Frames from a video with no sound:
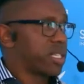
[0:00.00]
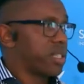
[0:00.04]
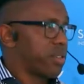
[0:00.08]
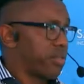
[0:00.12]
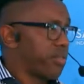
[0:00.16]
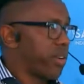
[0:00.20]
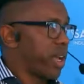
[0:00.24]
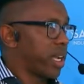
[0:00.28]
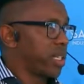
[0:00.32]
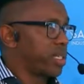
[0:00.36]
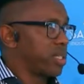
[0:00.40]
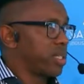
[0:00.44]
a
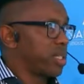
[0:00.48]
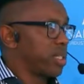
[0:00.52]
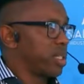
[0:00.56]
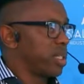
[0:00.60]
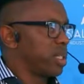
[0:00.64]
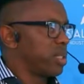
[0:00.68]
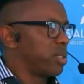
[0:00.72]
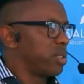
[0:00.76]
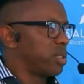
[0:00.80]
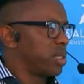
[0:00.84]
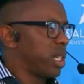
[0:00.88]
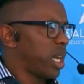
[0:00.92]
fact, you
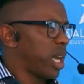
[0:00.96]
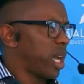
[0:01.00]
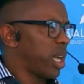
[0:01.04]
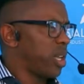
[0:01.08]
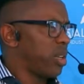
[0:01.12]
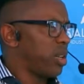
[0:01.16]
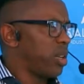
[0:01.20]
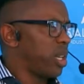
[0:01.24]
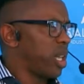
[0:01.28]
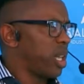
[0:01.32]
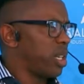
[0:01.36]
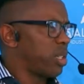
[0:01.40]
know.
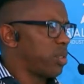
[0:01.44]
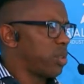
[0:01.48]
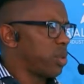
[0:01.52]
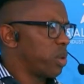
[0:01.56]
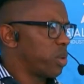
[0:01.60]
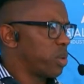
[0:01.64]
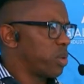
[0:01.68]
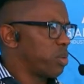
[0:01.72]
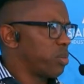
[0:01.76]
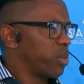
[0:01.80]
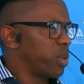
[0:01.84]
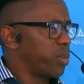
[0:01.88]
I'll
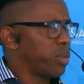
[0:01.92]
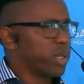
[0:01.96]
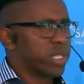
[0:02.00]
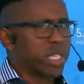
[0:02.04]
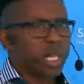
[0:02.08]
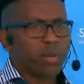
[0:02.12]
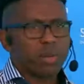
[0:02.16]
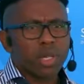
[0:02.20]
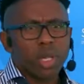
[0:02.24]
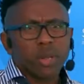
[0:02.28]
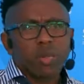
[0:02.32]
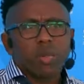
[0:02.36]
talk to people.
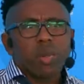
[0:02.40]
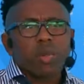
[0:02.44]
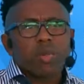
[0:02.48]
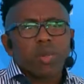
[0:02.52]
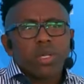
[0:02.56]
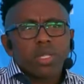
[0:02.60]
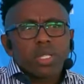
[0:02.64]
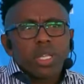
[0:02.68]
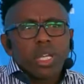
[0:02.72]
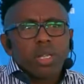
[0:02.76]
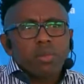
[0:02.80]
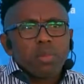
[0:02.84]
Sometimes
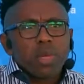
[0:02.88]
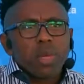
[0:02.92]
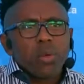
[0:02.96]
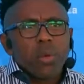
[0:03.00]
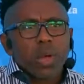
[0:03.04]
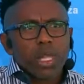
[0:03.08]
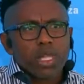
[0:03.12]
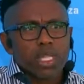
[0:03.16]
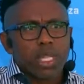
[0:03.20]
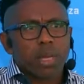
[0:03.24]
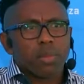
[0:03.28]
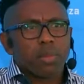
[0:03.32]
people send me a
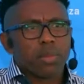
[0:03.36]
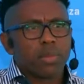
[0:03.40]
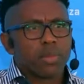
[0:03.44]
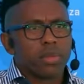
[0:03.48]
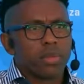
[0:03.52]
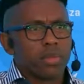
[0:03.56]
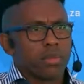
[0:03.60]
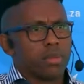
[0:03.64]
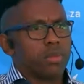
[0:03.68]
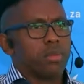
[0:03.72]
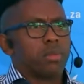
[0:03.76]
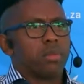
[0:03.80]
WhatsApp.
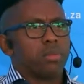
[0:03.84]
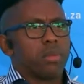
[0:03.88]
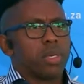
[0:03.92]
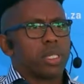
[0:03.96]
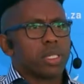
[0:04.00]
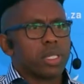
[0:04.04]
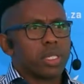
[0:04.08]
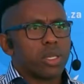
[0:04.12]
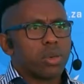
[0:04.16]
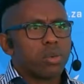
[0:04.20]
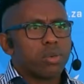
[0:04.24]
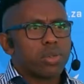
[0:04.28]

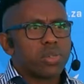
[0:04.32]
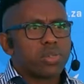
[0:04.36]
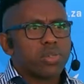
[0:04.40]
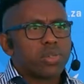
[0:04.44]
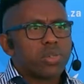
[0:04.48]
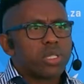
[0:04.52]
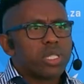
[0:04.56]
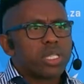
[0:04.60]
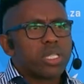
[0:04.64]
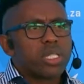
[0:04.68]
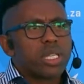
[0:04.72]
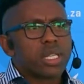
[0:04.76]
What
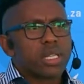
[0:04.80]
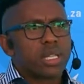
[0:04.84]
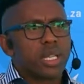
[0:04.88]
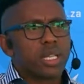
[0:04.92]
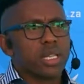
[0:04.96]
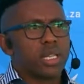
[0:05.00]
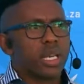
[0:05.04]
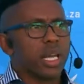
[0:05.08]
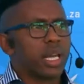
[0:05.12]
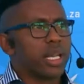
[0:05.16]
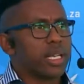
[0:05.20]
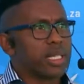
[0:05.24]
opportunities are there
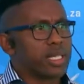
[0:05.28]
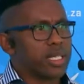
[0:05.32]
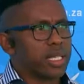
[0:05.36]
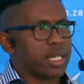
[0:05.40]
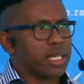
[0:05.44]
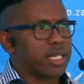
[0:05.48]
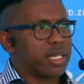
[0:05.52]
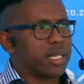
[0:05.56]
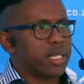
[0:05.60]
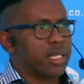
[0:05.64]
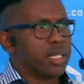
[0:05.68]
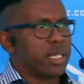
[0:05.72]
in
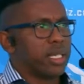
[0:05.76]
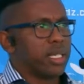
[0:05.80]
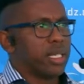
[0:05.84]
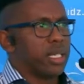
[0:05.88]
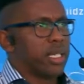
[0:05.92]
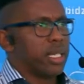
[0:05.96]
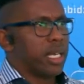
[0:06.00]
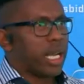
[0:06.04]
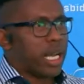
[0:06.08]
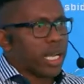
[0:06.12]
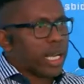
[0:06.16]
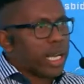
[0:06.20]
IDZ?
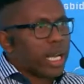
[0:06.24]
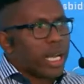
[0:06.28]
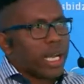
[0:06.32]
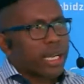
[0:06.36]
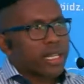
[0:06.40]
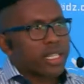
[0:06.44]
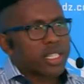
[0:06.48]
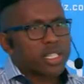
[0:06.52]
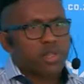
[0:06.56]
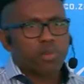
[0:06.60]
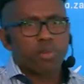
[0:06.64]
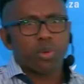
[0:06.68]
I
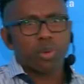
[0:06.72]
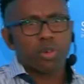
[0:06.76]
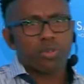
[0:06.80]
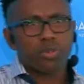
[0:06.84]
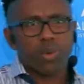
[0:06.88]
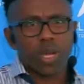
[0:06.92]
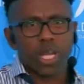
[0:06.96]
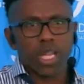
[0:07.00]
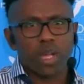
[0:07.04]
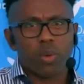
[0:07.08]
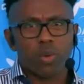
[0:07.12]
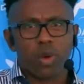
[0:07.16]
can't respond
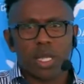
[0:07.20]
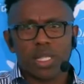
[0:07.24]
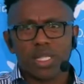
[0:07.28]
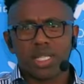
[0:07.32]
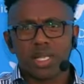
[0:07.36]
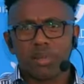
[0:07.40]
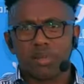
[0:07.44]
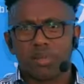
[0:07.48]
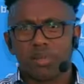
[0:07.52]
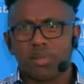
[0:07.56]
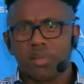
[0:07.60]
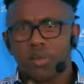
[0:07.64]
via
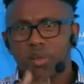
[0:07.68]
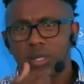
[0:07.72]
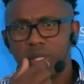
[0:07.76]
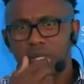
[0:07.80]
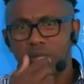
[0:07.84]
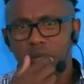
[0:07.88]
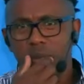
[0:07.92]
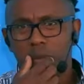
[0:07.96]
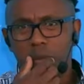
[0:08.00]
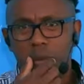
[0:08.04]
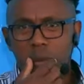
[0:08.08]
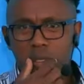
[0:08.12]
WhatsApp.
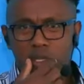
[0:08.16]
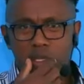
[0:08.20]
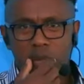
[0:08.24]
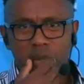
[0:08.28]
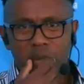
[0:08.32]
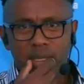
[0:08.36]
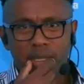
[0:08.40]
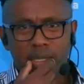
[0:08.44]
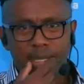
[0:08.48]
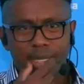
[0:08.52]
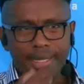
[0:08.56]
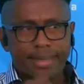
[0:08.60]
It's
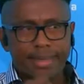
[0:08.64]
impossible,